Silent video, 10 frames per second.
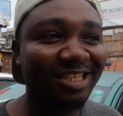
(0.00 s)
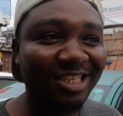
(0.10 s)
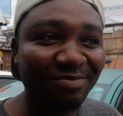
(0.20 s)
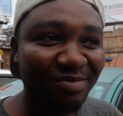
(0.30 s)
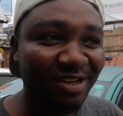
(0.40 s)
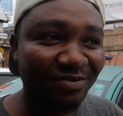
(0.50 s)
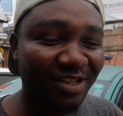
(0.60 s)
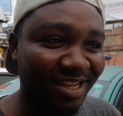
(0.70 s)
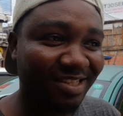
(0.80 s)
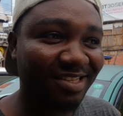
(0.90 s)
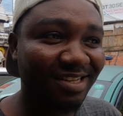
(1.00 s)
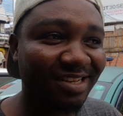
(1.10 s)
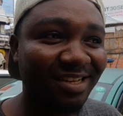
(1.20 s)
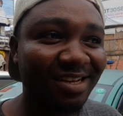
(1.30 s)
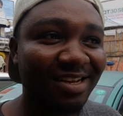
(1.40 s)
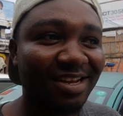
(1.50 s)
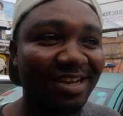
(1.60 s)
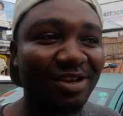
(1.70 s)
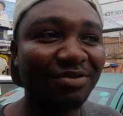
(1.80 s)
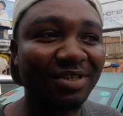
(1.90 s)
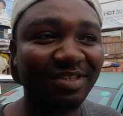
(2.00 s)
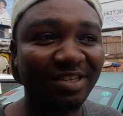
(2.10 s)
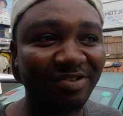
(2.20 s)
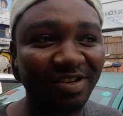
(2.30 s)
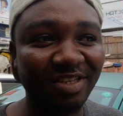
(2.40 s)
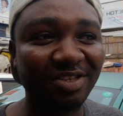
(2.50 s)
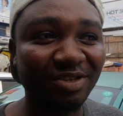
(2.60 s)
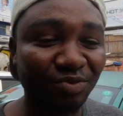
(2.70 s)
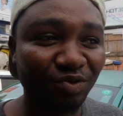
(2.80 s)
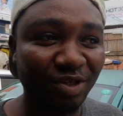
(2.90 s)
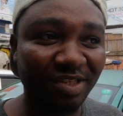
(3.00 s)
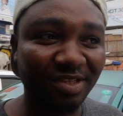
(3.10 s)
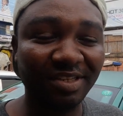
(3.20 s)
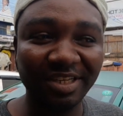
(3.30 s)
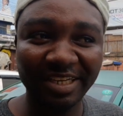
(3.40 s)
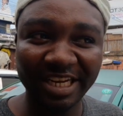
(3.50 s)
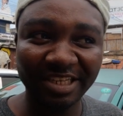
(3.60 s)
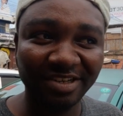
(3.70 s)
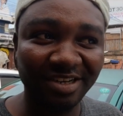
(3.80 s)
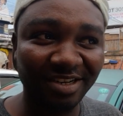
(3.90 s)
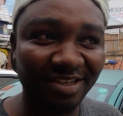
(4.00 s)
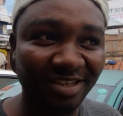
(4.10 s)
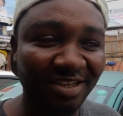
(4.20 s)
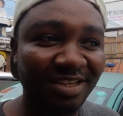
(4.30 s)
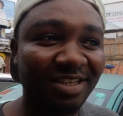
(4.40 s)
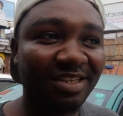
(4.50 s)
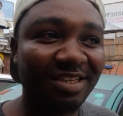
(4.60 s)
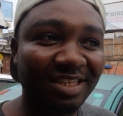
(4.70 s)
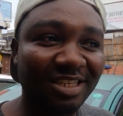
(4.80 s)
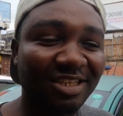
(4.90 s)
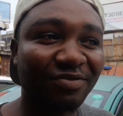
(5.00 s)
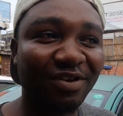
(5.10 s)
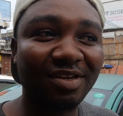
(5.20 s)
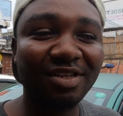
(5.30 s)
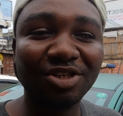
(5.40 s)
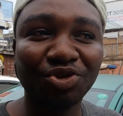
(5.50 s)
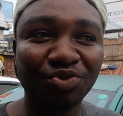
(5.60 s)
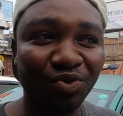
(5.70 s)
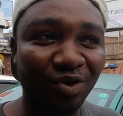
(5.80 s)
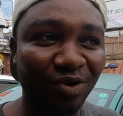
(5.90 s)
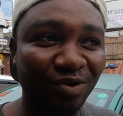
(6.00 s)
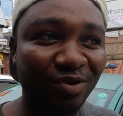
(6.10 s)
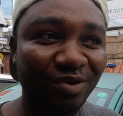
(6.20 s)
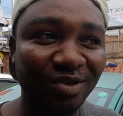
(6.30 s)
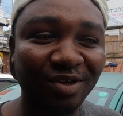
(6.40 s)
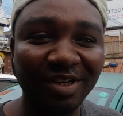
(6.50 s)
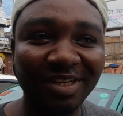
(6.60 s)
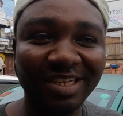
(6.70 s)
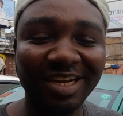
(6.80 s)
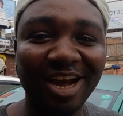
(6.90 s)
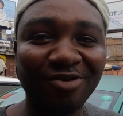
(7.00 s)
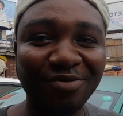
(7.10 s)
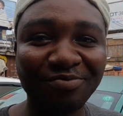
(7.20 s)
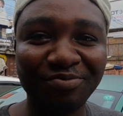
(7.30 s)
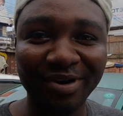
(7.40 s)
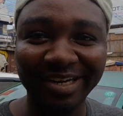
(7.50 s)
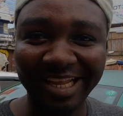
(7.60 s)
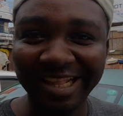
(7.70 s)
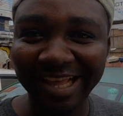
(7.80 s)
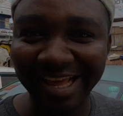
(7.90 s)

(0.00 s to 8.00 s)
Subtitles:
she believed that if she's in a relationship with a Nigerian, he's very sure the guy will impregnate